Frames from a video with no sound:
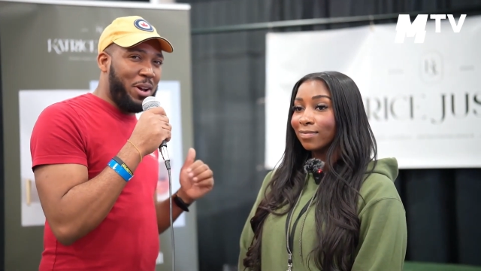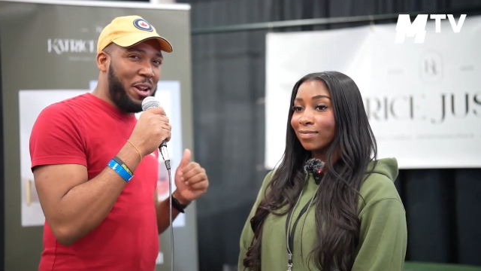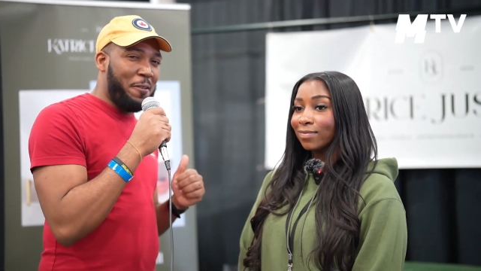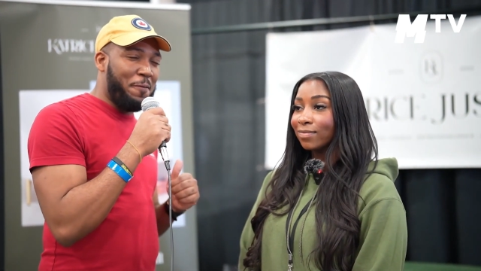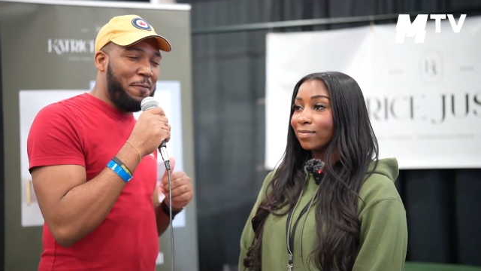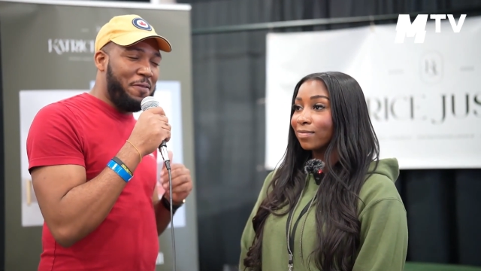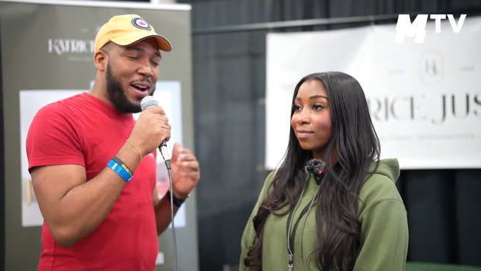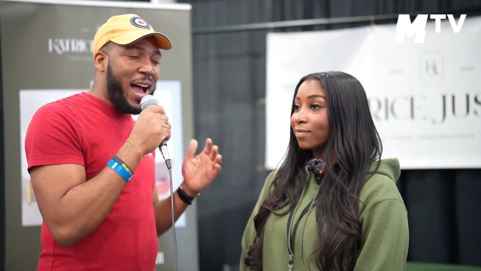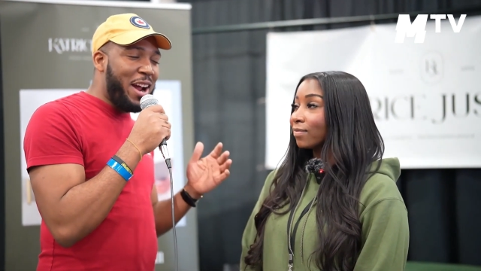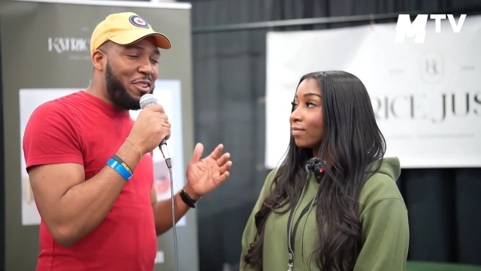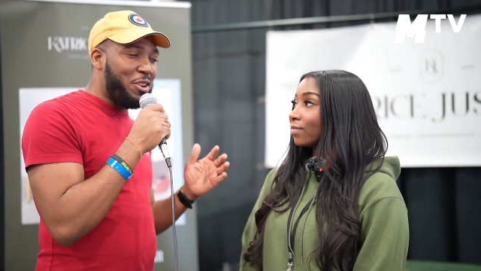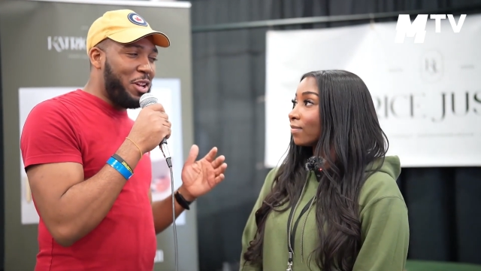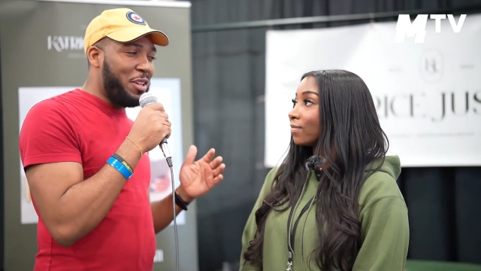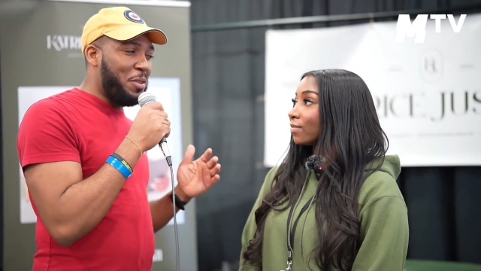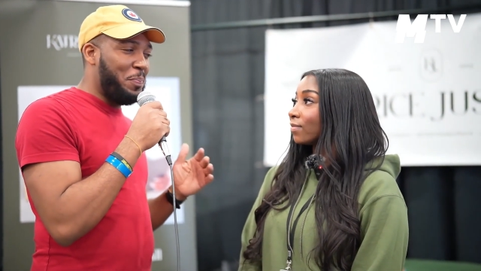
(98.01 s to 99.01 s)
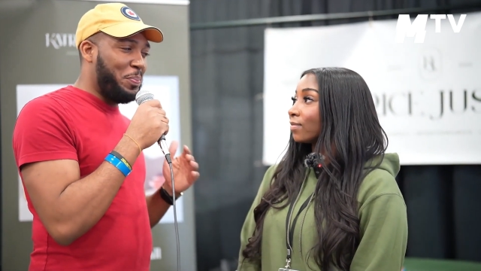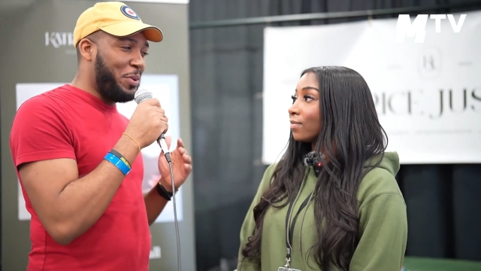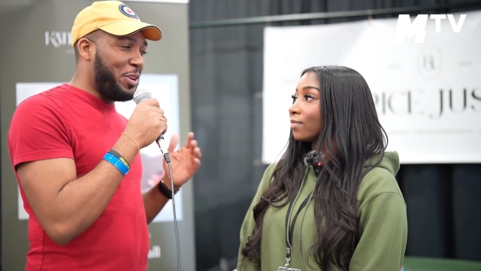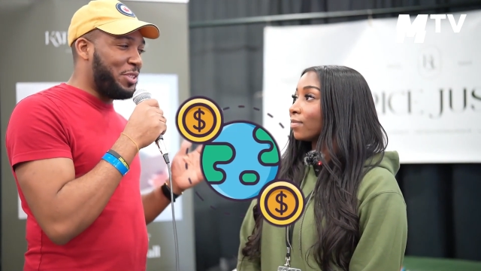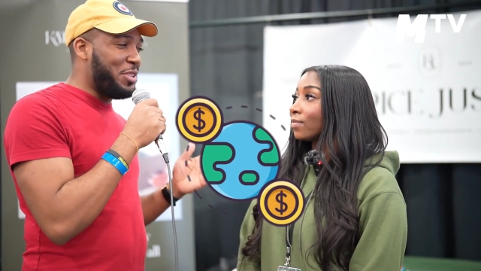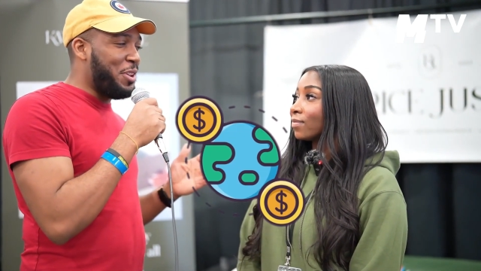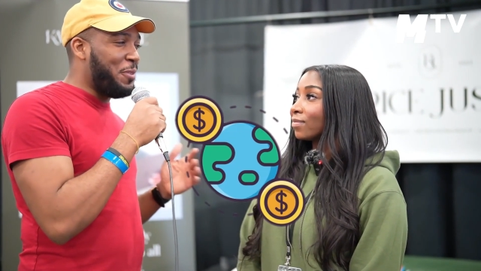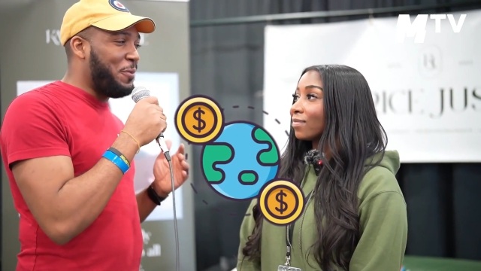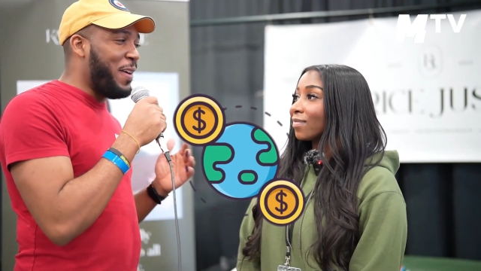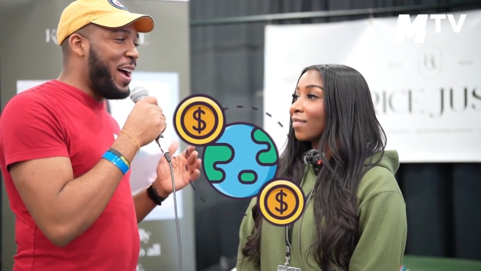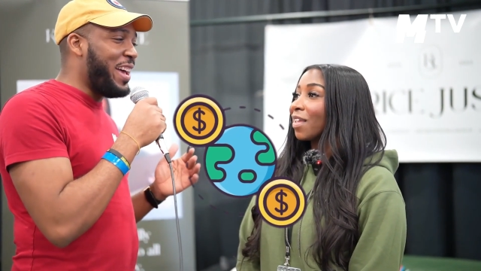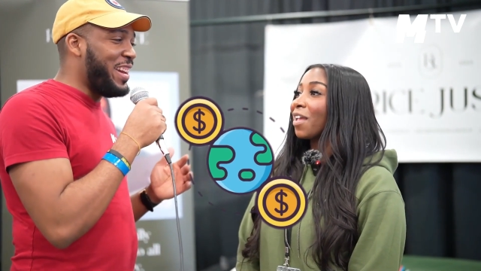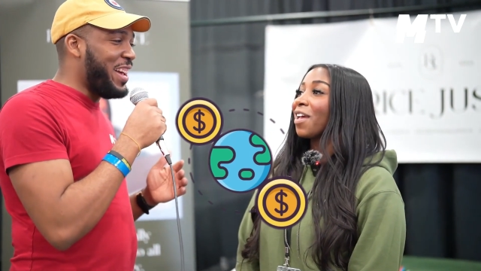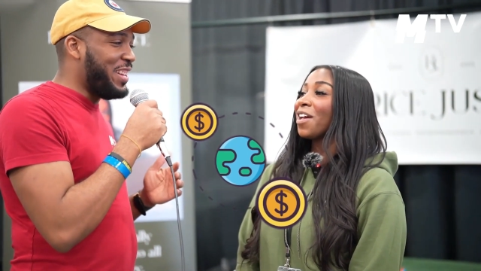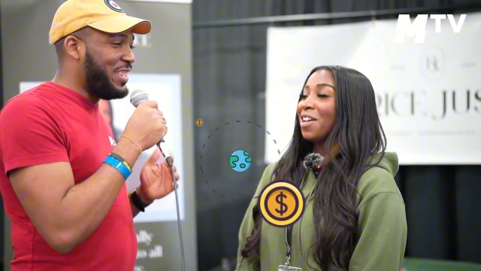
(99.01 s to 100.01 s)
Speaker 1: but a viral personal
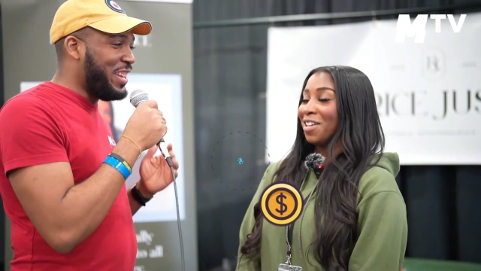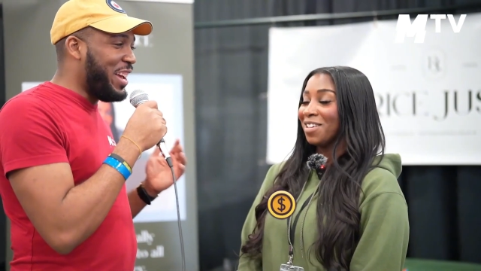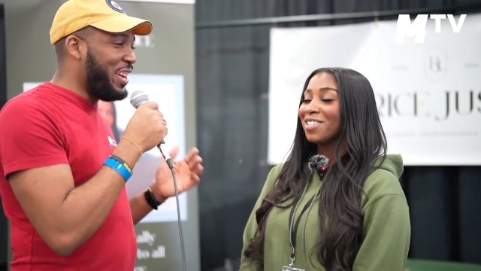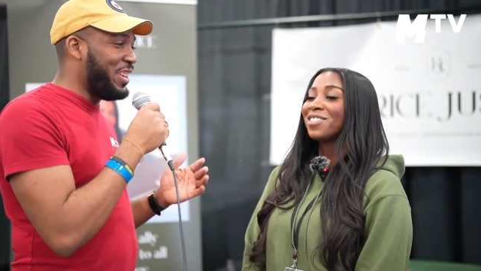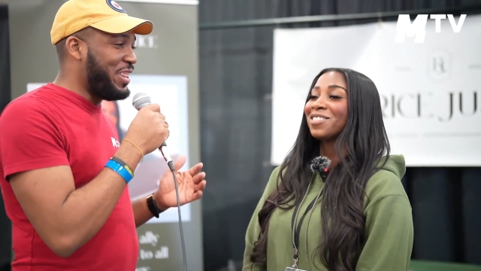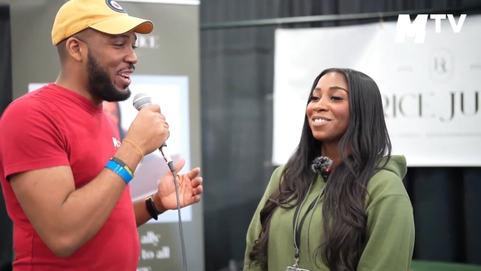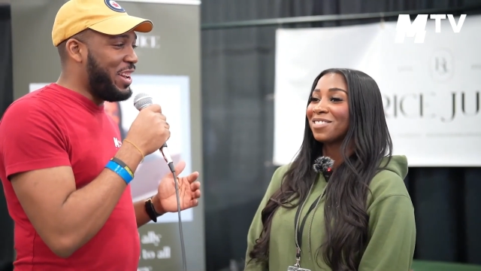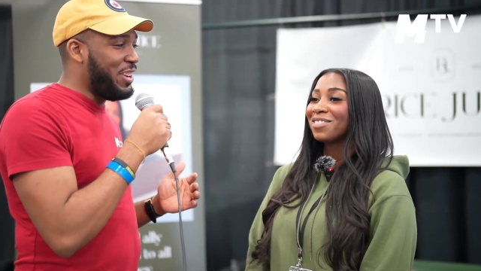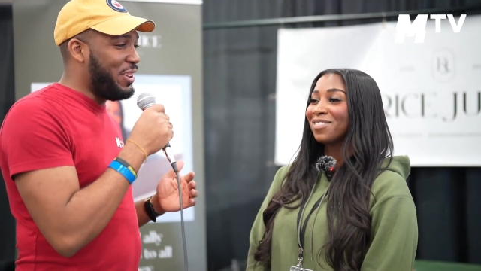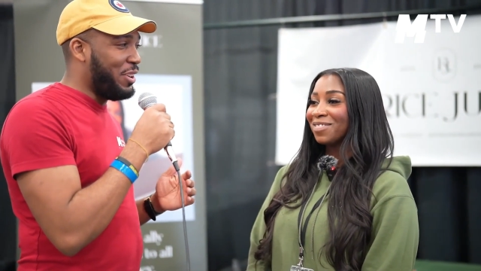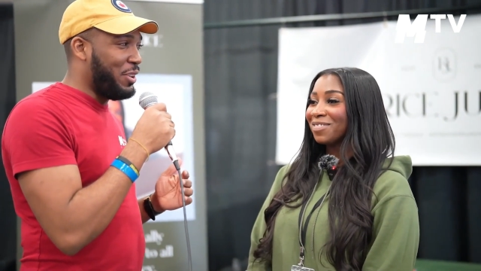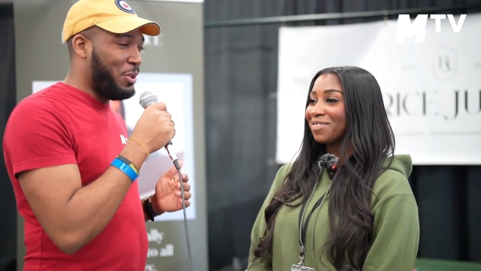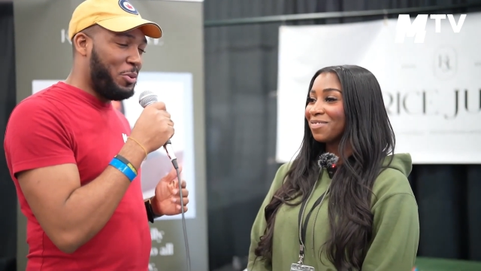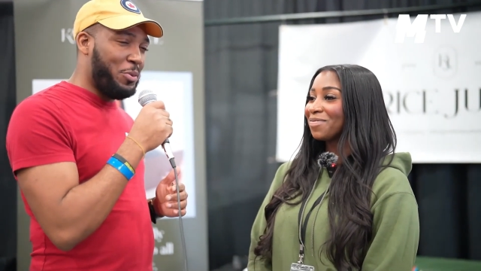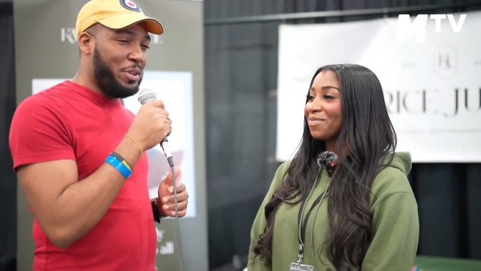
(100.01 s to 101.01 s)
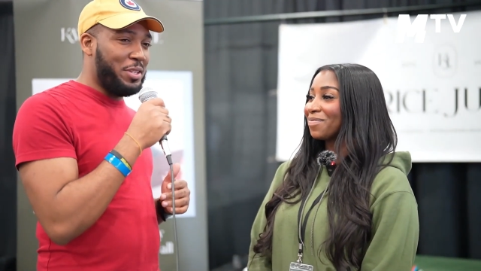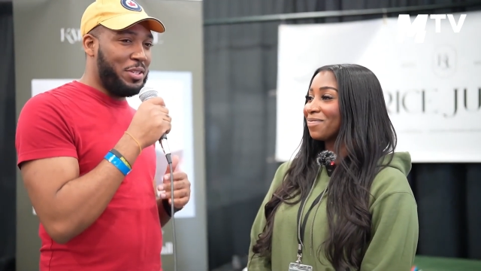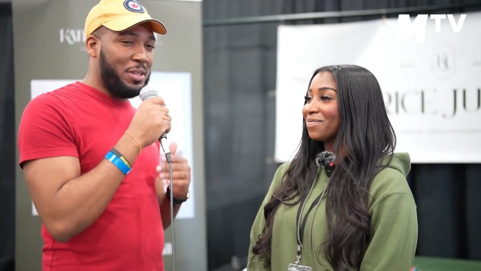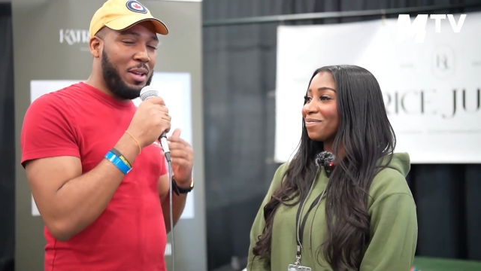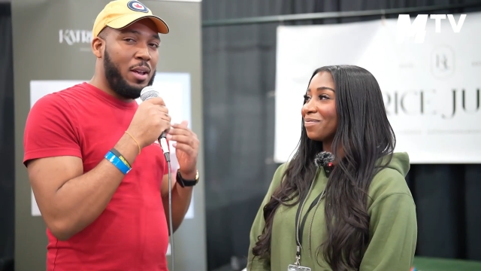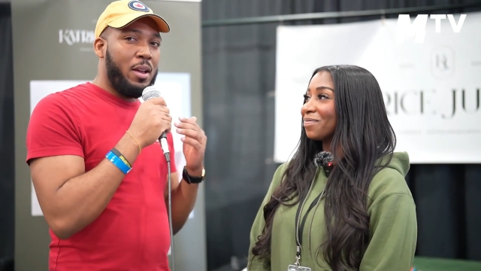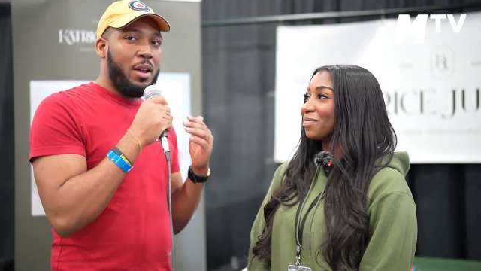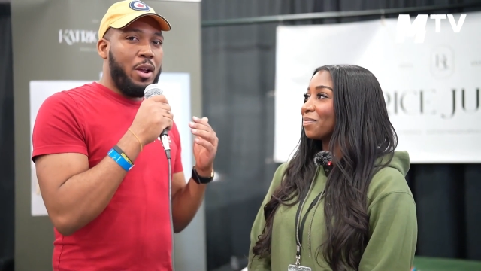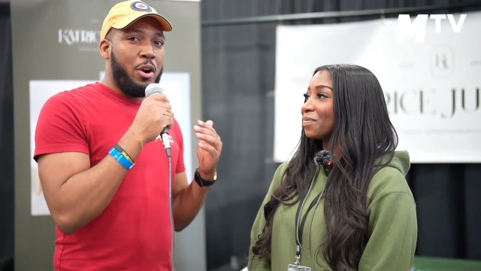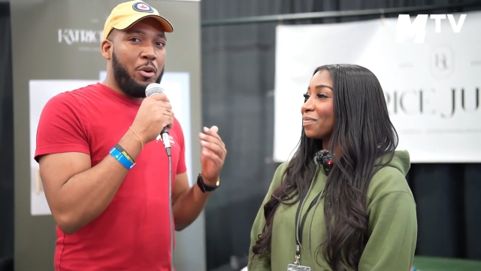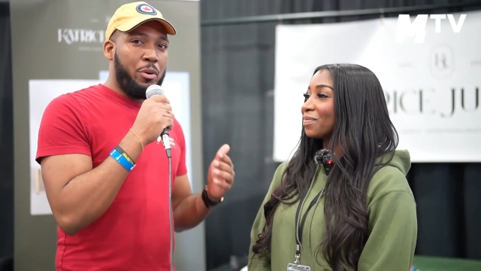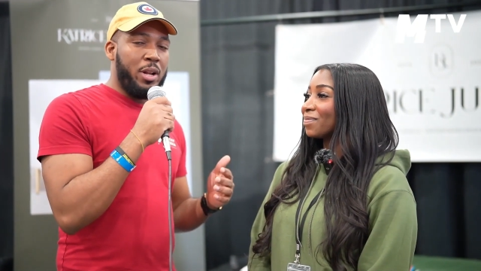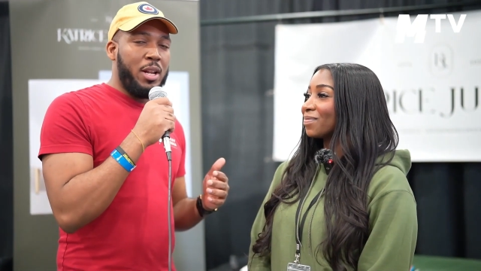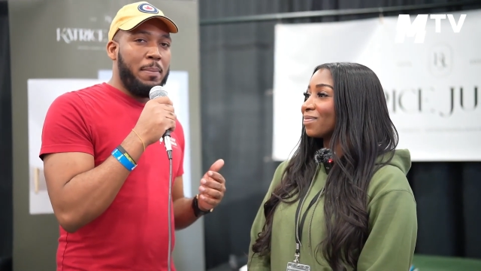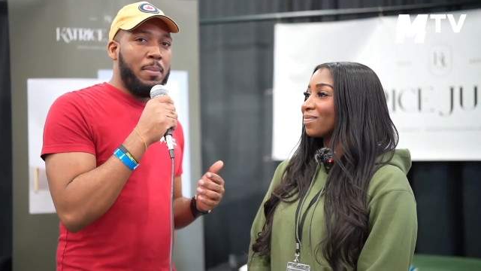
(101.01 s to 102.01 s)
finance educator who is
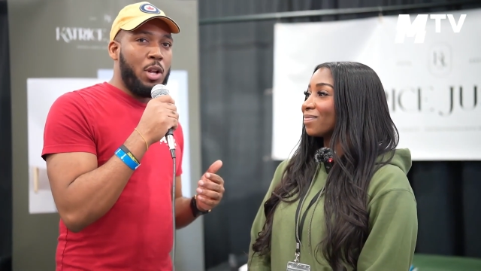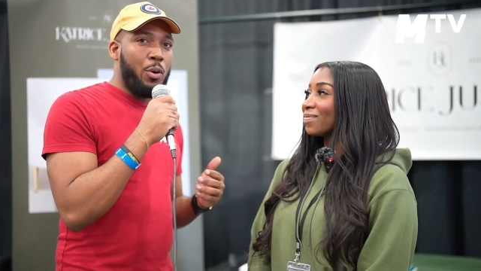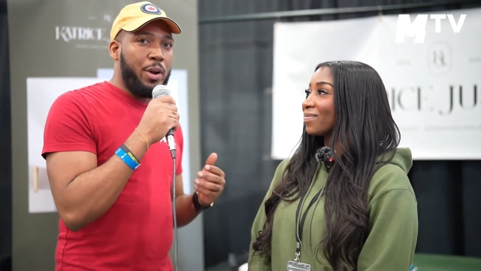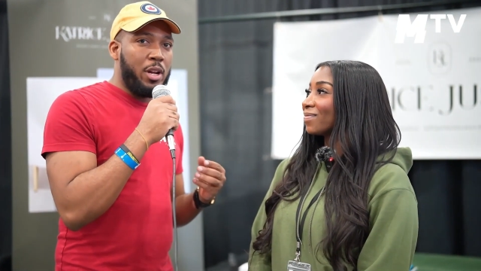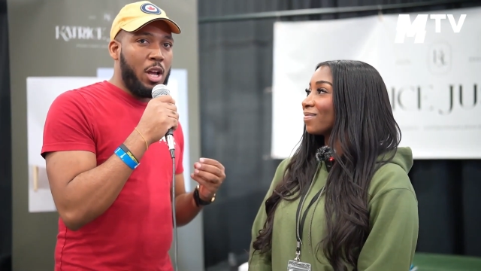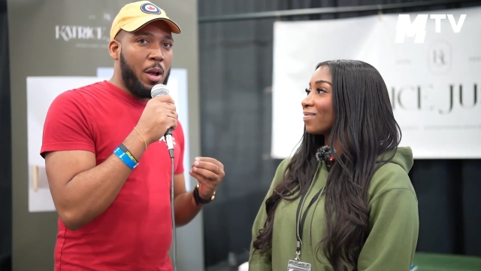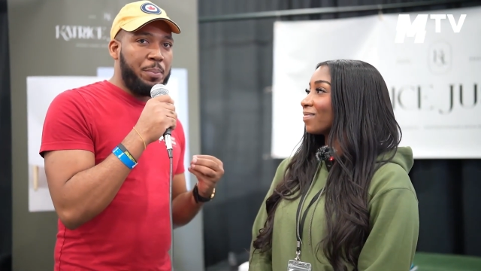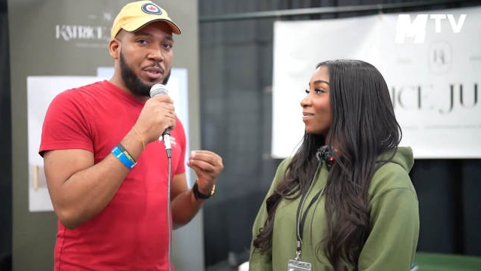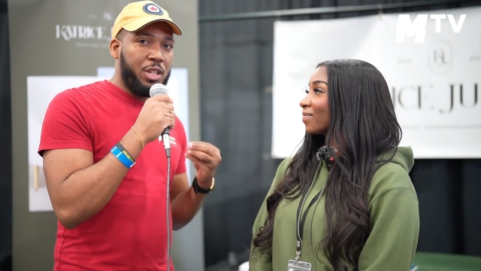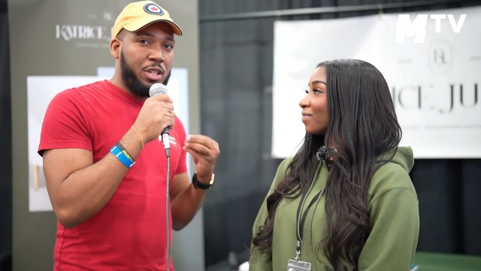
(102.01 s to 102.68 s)
really blowing up.